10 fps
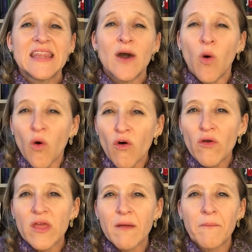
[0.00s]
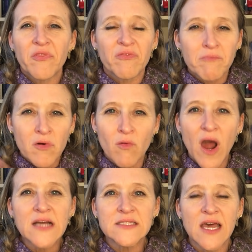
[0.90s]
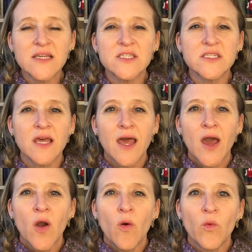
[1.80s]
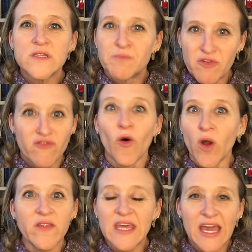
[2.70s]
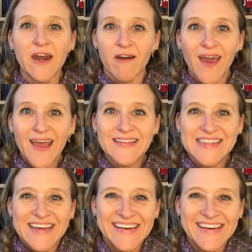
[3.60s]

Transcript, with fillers: the whole process was before the internet.